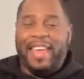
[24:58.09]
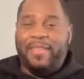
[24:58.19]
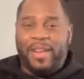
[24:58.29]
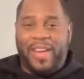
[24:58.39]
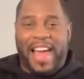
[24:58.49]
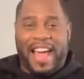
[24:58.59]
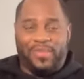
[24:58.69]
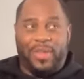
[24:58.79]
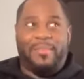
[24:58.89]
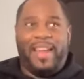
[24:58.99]
Even on
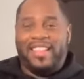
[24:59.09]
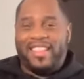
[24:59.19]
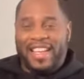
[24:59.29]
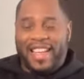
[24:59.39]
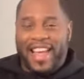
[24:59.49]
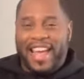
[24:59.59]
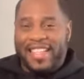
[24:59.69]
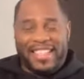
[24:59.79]
Ash, want to make 10K?